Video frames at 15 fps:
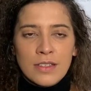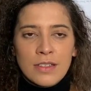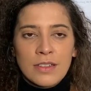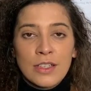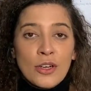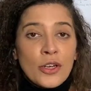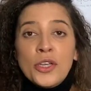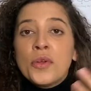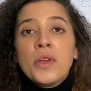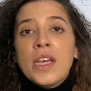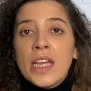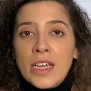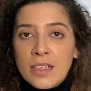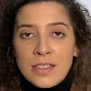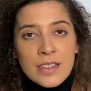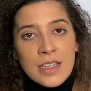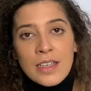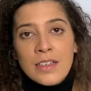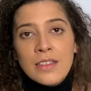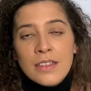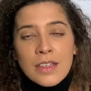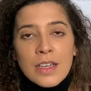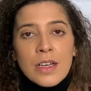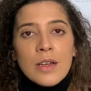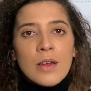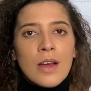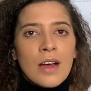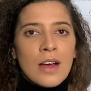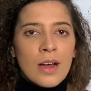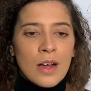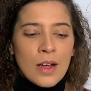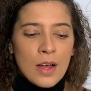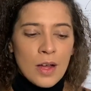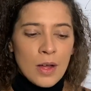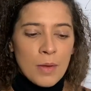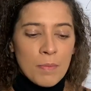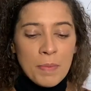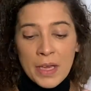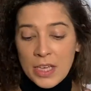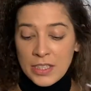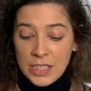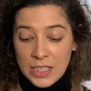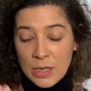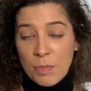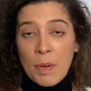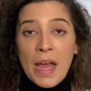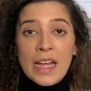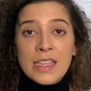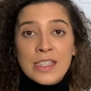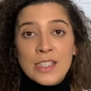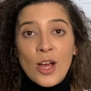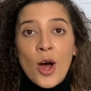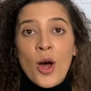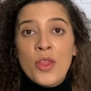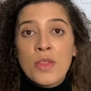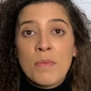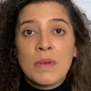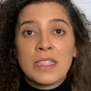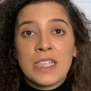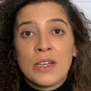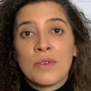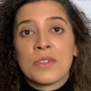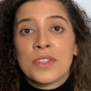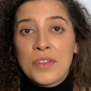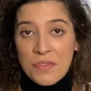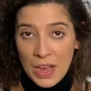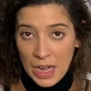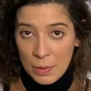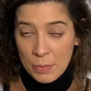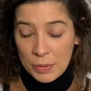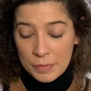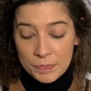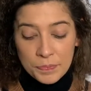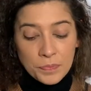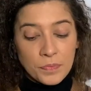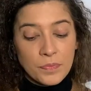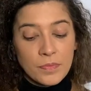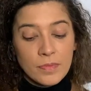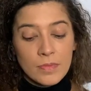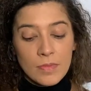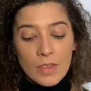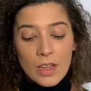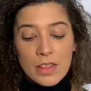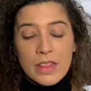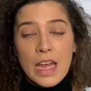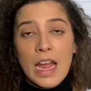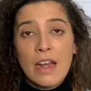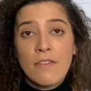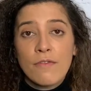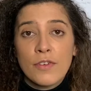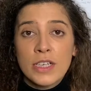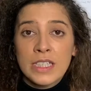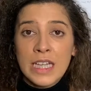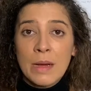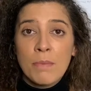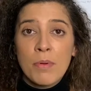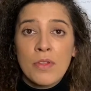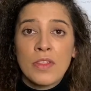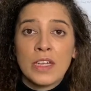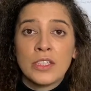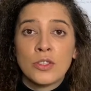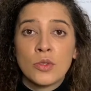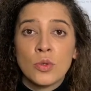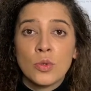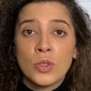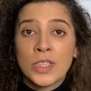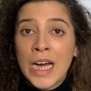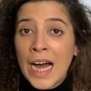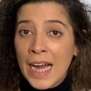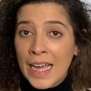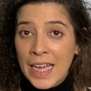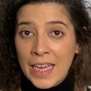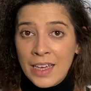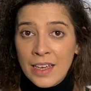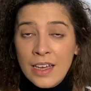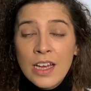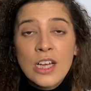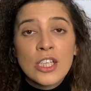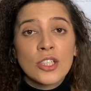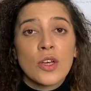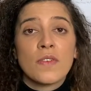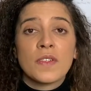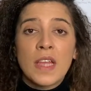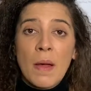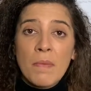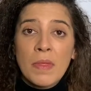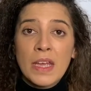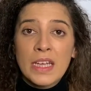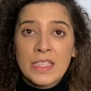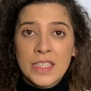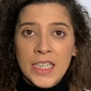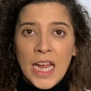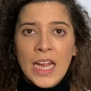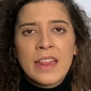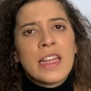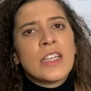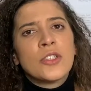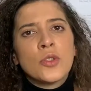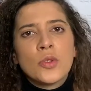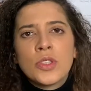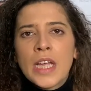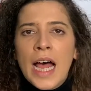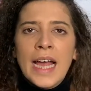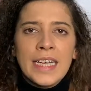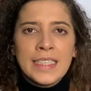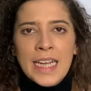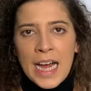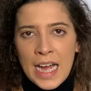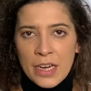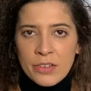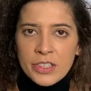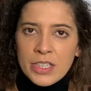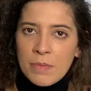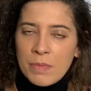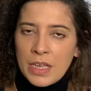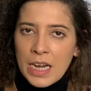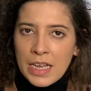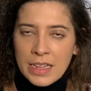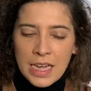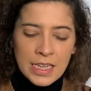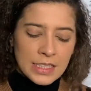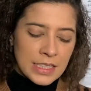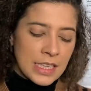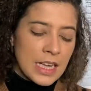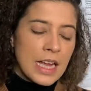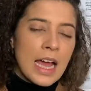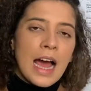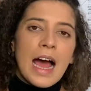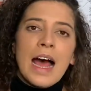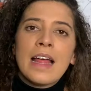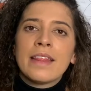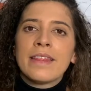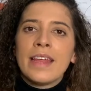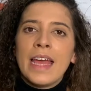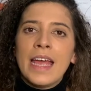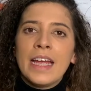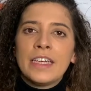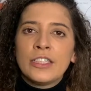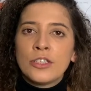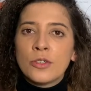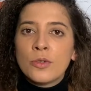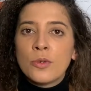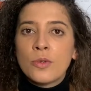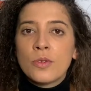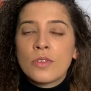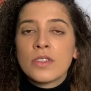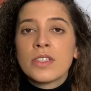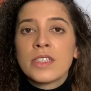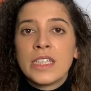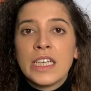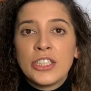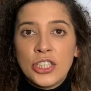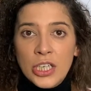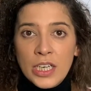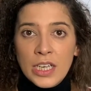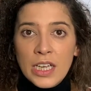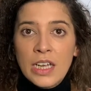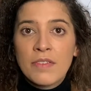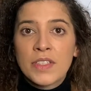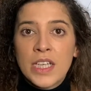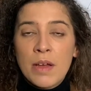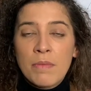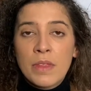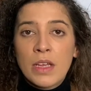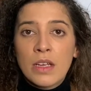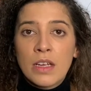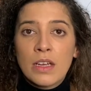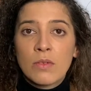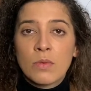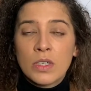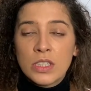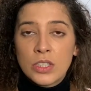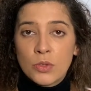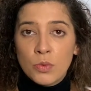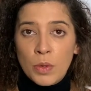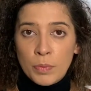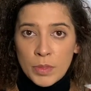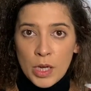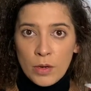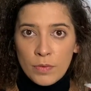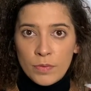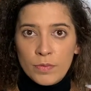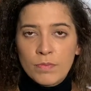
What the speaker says: they're unique still. Because it depends on the materials available. Then, for example, they do dyeing. So if something is stained, they do tie-dye or something like that. And they do stitching if something was ripped off